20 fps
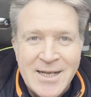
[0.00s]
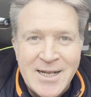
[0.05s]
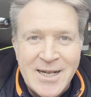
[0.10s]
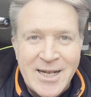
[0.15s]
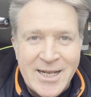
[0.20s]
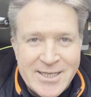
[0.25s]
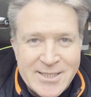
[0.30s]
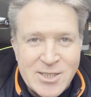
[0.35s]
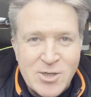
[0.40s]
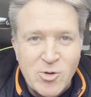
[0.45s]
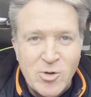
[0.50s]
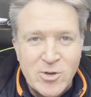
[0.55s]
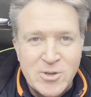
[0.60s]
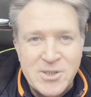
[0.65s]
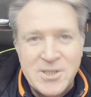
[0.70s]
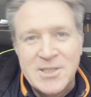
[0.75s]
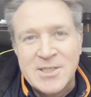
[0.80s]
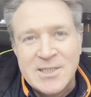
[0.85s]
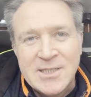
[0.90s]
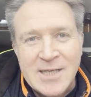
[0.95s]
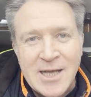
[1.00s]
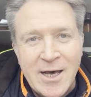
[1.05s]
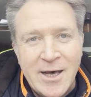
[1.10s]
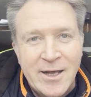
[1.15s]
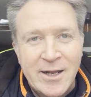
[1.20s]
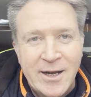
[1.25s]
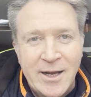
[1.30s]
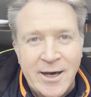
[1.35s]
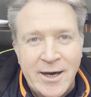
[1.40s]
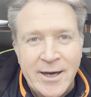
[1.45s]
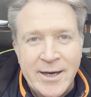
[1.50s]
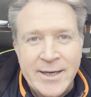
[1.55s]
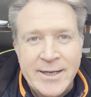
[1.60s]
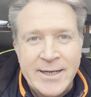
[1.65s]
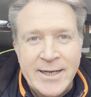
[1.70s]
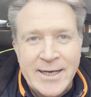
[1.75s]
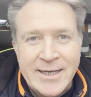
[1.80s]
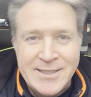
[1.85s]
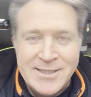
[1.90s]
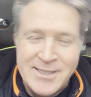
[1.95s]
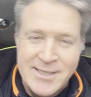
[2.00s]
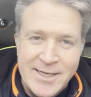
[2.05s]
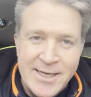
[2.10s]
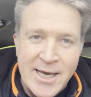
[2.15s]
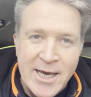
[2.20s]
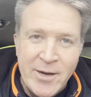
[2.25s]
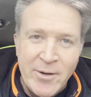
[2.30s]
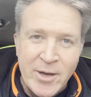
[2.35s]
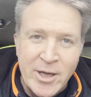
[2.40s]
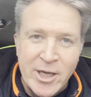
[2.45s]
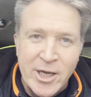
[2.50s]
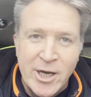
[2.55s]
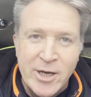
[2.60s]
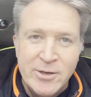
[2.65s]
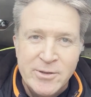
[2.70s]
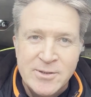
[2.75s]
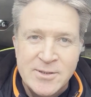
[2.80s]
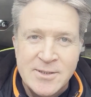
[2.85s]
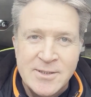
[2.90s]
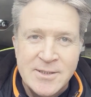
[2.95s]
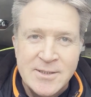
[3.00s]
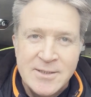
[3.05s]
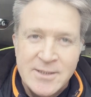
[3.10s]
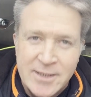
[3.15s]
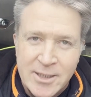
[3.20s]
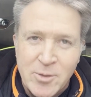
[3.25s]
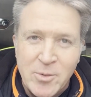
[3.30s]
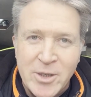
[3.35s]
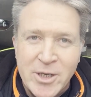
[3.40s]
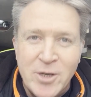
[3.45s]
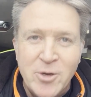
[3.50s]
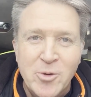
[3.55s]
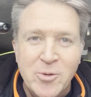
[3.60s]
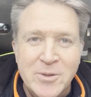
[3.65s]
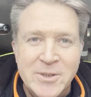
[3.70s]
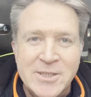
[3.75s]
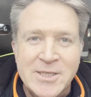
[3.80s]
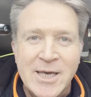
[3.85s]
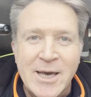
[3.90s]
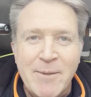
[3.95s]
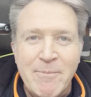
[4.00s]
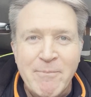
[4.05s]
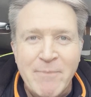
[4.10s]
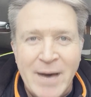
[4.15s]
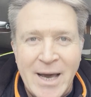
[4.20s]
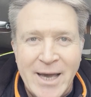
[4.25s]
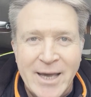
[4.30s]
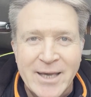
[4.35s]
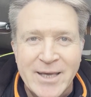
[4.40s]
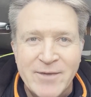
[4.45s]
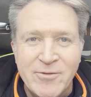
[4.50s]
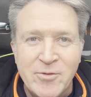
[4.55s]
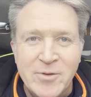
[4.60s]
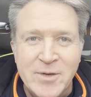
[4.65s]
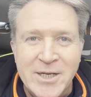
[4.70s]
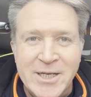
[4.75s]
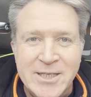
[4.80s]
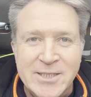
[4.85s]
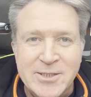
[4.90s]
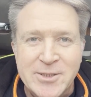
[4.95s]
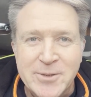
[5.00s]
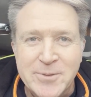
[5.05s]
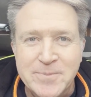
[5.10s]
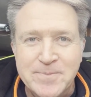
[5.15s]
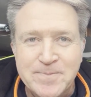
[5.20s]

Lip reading: let's cross the start line and see how it goes. You know, we can always come back if we need to.